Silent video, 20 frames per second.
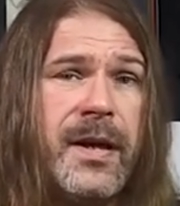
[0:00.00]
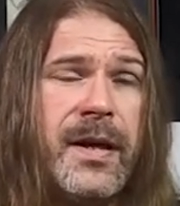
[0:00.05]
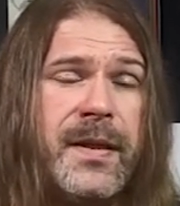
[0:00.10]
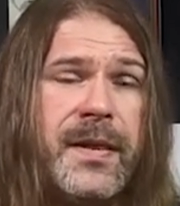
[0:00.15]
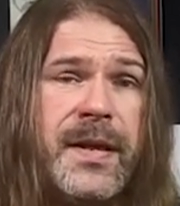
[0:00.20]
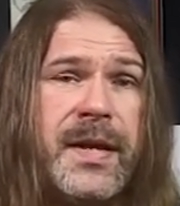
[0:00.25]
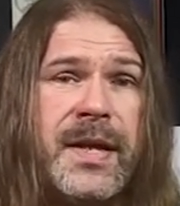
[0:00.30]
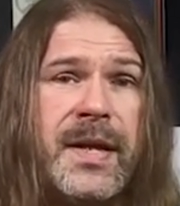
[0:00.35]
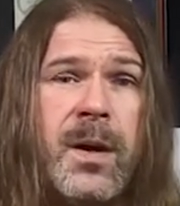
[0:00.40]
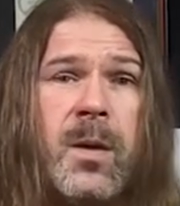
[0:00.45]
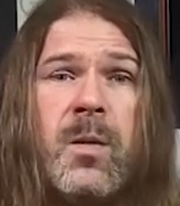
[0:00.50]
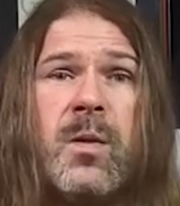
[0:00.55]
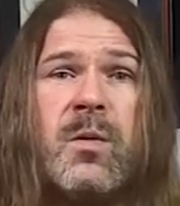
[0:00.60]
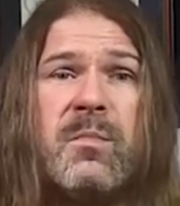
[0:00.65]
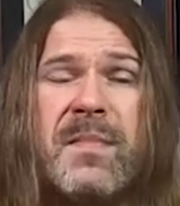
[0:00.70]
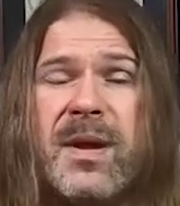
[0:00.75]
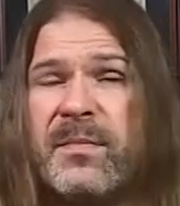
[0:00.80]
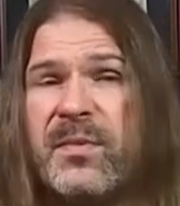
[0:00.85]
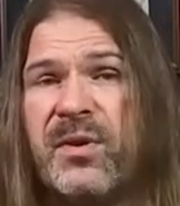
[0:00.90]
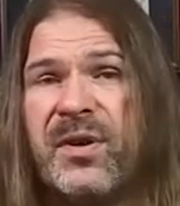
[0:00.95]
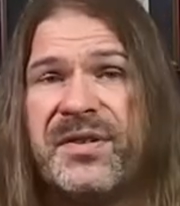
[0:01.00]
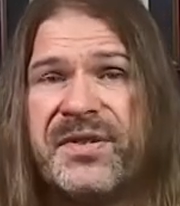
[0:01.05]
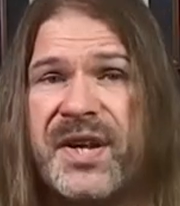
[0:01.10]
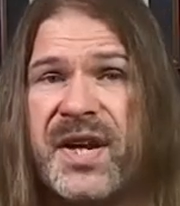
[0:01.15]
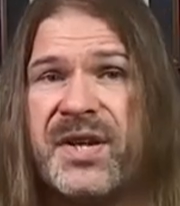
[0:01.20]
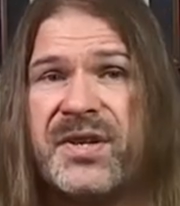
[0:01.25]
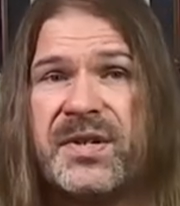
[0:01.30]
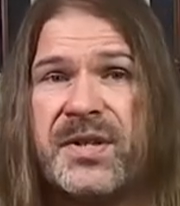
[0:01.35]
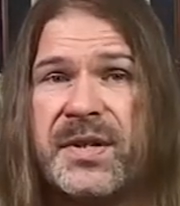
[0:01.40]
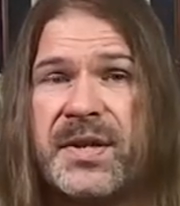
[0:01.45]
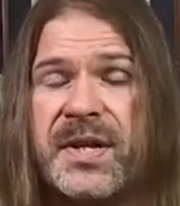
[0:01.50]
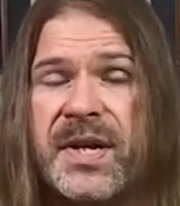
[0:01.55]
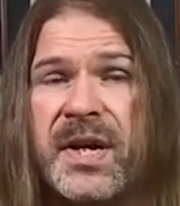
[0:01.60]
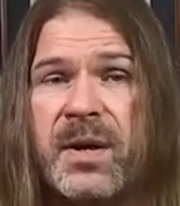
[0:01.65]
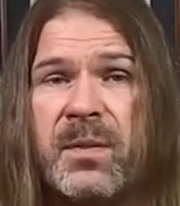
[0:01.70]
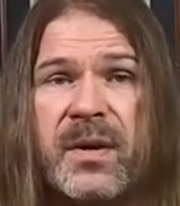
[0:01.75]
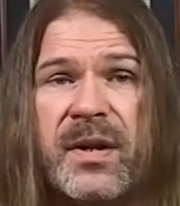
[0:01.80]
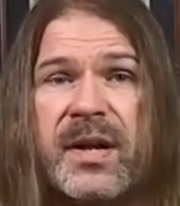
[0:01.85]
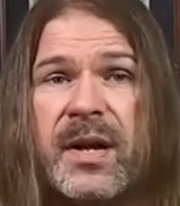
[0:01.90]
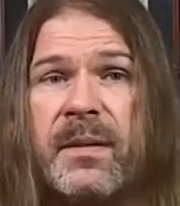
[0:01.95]
the whole memorization thing
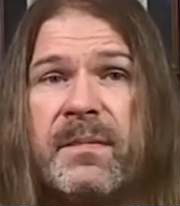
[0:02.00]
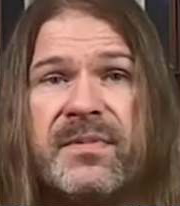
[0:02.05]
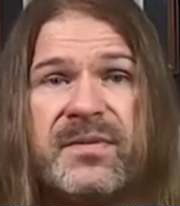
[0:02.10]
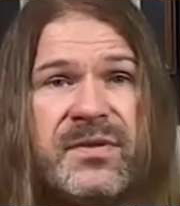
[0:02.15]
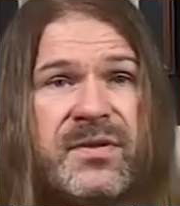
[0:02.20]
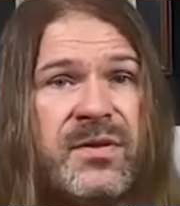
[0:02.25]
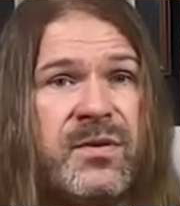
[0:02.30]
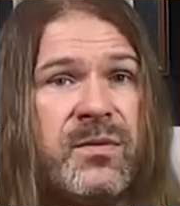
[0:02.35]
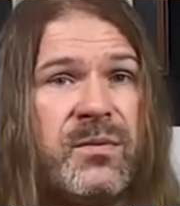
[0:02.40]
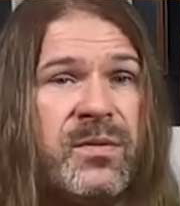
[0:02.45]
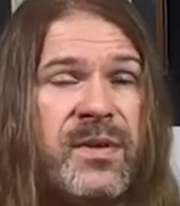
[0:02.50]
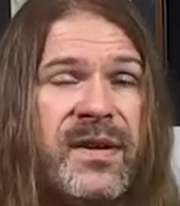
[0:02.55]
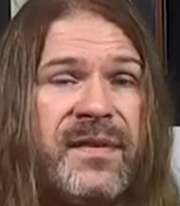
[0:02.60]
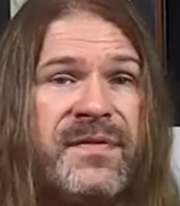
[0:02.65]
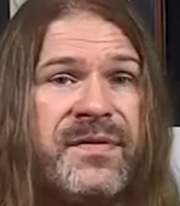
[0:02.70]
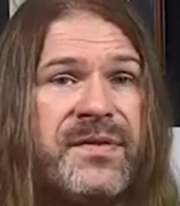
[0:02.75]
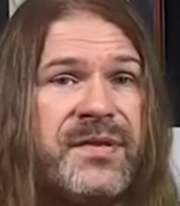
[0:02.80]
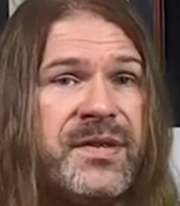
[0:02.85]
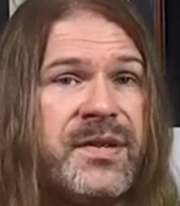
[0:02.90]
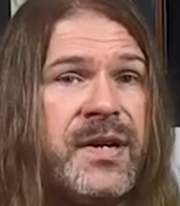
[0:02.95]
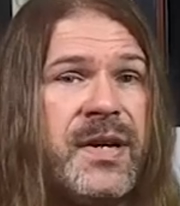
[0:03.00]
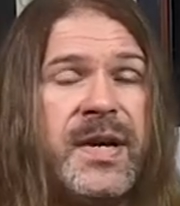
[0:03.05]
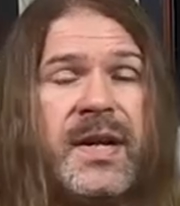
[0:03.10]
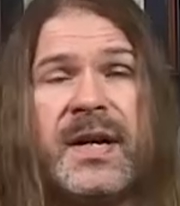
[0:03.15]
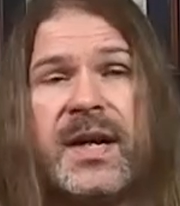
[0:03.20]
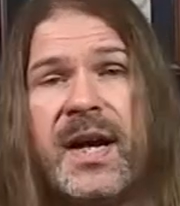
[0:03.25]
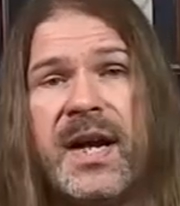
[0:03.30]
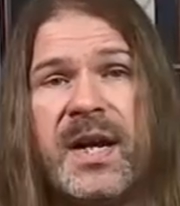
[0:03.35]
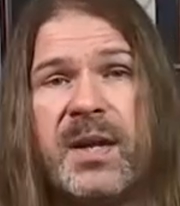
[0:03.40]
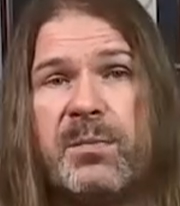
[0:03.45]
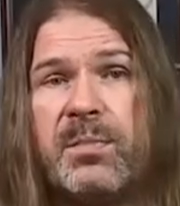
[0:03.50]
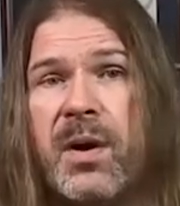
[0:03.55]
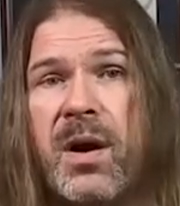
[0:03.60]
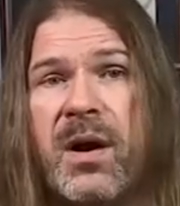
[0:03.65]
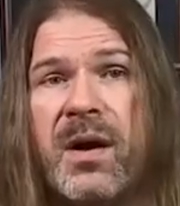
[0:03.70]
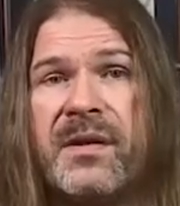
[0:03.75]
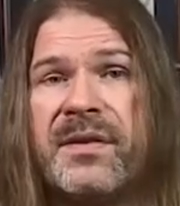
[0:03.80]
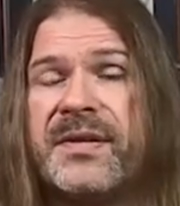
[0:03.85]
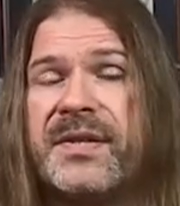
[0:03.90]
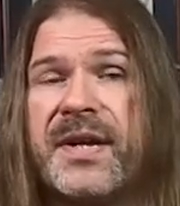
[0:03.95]
when it comes to riffs and
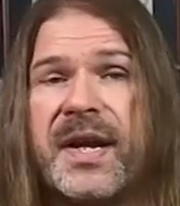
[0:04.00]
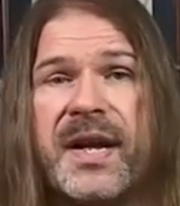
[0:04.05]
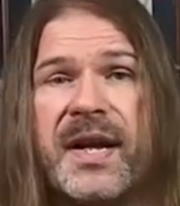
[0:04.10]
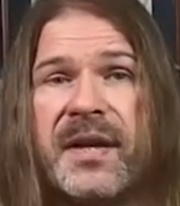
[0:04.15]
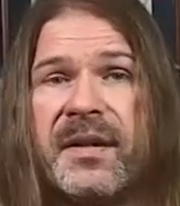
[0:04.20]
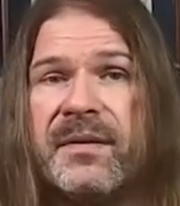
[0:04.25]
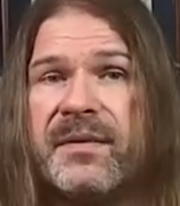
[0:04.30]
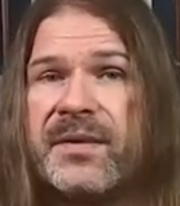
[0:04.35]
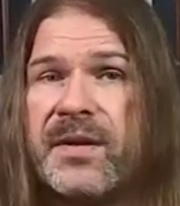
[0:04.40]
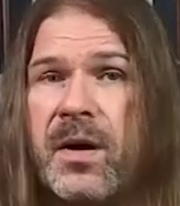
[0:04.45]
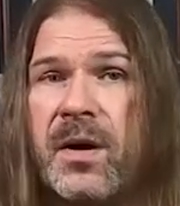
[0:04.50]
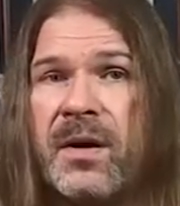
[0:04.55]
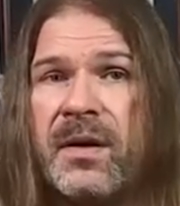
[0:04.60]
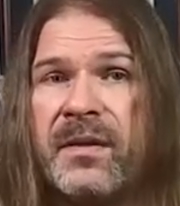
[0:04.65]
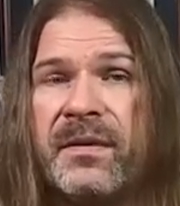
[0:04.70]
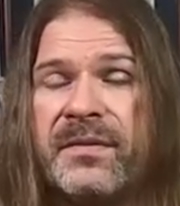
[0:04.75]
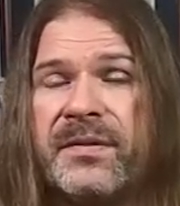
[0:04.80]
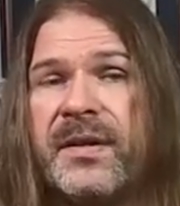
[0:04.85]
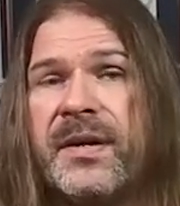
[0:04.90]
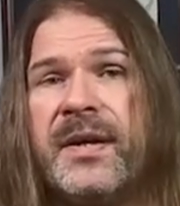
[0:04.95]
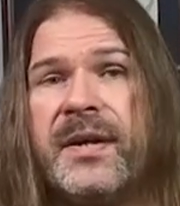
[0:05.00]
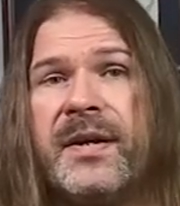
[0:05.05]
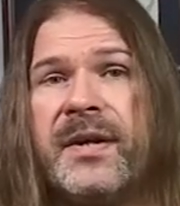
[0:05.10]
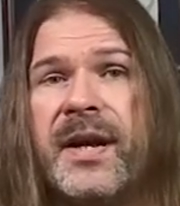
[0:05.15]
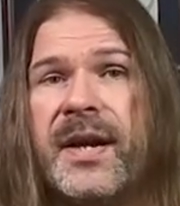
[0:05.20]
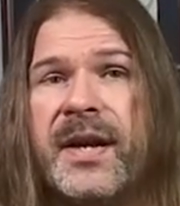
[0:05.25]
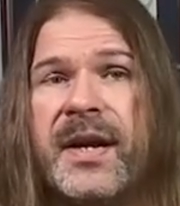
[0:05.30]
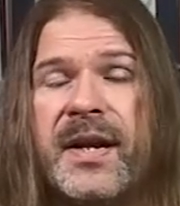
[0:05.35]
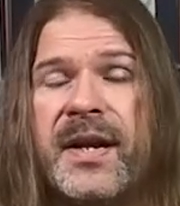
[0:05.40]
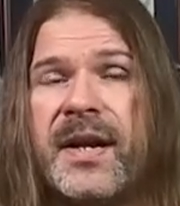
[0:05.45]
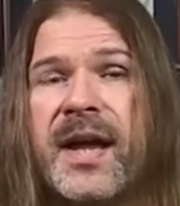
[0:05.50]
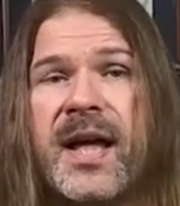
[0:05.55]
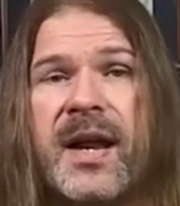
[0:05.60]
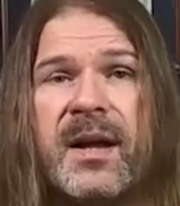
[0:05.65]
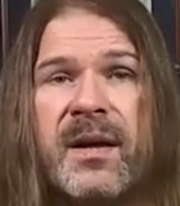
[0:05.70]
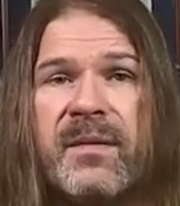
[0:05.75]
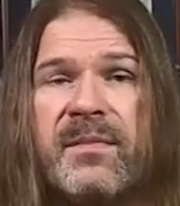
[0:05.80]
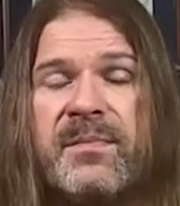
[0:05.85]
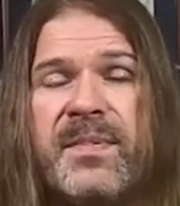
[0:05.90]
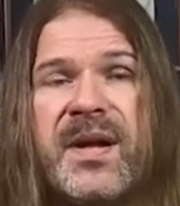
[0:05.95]
parts and songs and any kind
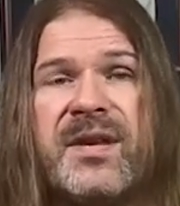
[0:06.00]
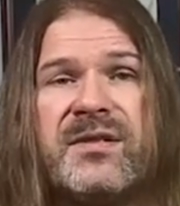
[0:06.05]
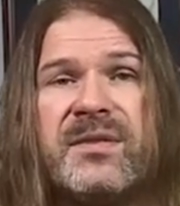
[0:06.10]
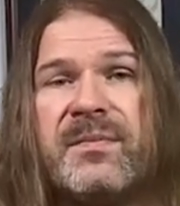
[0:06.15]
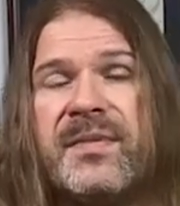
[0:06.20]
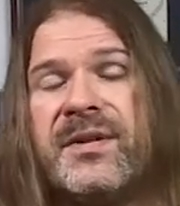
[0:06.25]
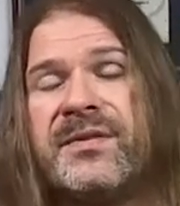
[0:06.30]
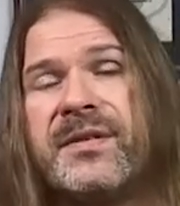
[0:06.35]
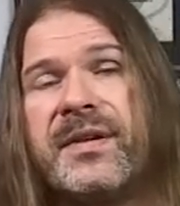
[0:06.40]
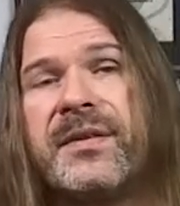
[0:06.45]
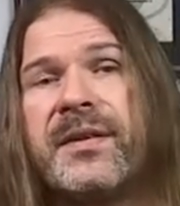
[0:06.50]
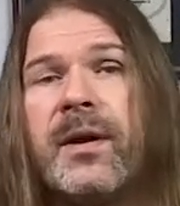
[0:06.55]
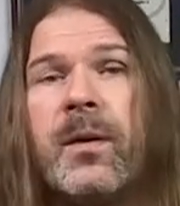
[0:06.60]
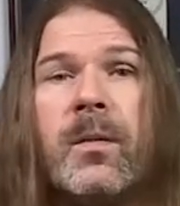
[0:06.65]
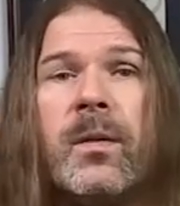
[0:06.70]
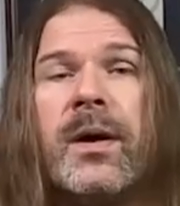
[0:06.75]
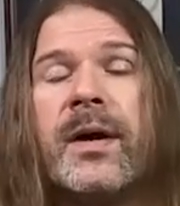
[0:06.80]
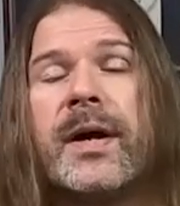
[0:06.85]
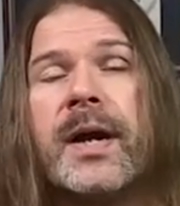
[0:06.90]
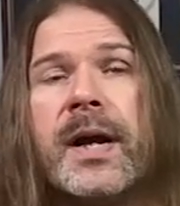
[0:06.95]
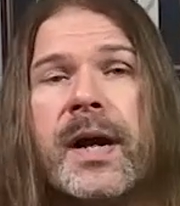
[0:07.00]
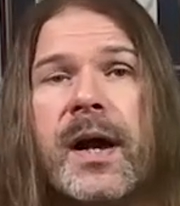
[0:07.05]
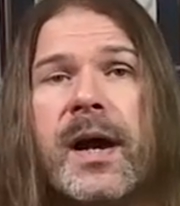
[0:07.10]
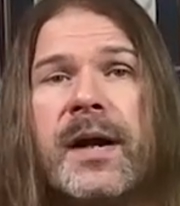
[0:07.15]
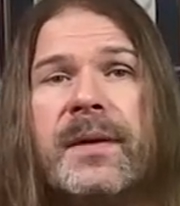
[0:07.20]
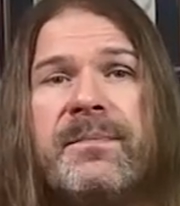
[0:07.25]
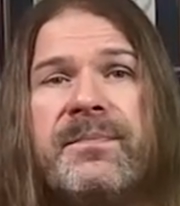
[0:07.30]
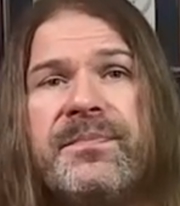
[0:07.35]
of piece of music they're working on.